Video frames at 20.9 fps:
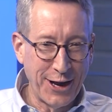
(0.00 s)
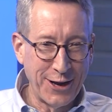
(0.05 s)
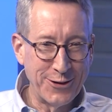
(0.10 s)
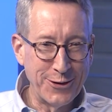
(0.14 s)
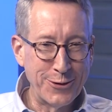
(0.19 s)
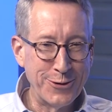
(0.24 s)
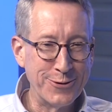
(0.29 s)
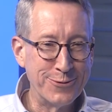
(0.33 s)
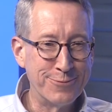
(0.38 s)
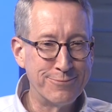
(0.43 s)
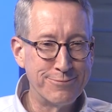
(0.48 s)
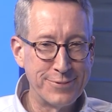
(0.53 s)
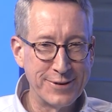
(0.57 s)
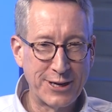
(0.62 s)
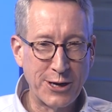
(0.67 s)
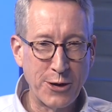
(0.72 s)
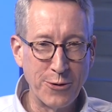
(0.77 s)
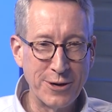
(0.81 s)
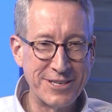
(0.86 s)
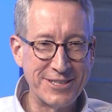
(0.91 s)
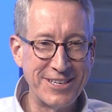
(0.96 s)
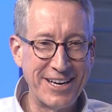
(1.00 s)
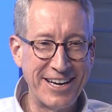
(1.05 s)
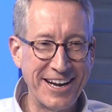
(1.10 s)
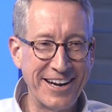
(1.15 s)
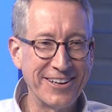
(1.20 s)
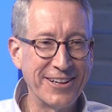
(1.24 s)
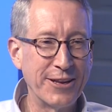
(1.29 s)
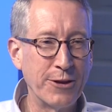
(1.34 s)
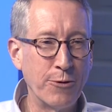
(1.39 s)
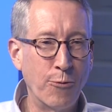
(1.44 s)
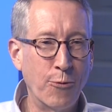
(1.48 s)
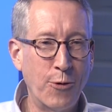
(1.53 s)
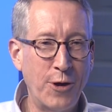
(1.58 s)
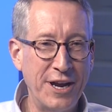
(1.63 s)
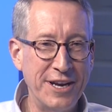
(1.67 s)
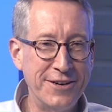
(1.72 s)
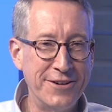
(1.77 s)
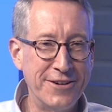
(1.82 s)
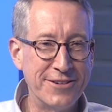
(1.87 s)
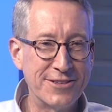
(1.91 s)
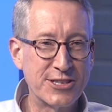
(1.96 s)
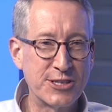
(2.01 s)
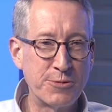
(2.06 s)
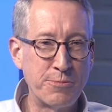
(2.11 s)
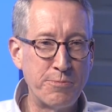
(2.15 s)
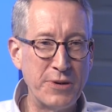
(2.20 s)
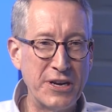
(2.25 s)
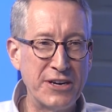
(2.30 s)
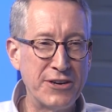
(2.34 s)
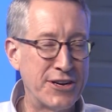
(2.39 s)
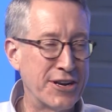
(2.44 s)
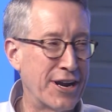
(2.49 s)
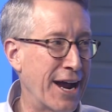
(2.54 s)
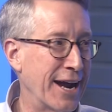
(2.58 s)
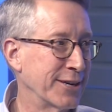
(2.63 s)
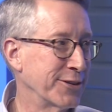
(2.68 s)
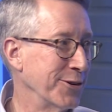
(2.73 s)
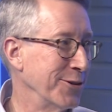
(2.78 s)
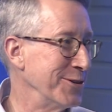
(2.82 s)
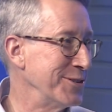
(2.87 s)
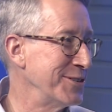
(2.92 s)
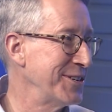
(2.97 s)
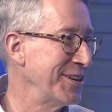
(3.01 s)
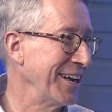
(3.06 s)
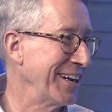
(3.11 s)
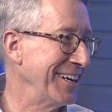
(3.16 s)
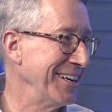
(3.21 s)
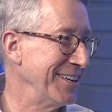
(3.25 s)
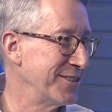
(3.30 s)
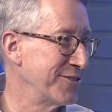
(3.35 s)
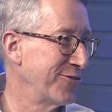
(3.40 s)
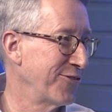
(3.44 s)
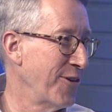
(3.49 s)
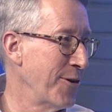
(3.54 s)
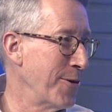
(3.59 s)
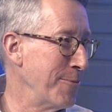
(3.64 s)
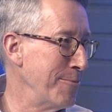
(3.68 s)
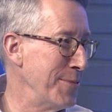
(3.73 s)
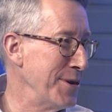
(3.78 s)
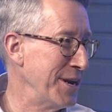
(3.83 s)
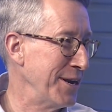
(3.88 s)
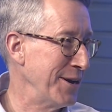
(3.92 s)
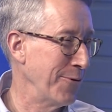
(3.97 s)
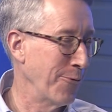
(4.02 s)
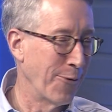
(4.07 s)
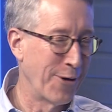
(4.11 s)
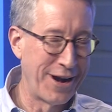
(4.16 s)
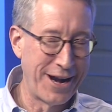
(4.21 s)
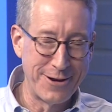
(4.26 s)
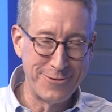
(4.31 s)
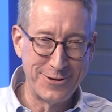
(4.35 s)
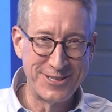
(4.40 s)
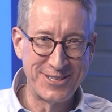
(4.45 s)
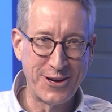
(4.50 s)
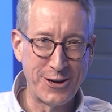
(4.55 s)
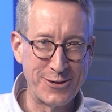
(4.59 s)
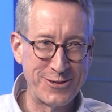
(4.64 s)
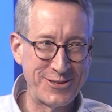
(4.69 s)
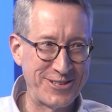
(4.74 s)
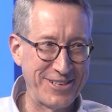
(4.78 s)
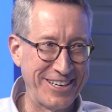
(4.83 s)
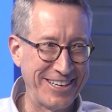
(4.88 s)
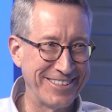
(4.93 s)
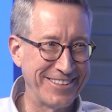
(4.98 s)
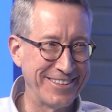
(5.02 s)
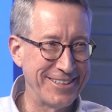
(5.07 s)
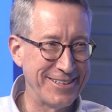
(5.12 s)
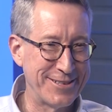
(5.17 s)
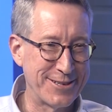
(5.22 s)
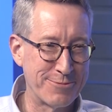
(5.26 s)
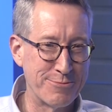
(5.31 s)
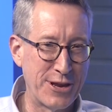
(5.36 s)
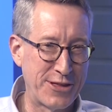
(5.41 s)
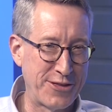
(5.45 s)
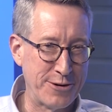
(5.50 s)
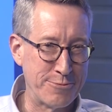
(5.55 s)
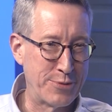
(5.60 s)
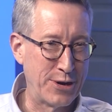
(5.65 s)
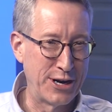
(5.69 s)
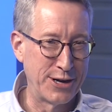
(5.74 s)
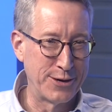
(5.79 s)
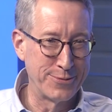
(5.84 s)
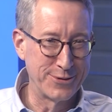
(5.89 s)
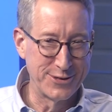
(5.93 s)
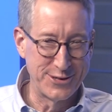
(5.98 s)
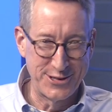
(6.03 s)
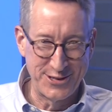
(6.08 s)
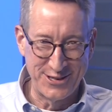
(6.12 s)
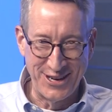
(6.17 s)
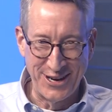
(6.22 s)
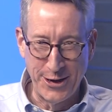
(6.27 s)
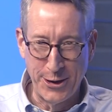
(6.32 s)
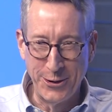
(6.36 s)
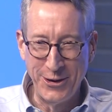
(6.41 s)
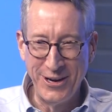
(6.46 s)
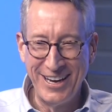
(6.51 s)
who coincidentally won Spin Doctors tickets from me when I was hosting the Smith and Barber show.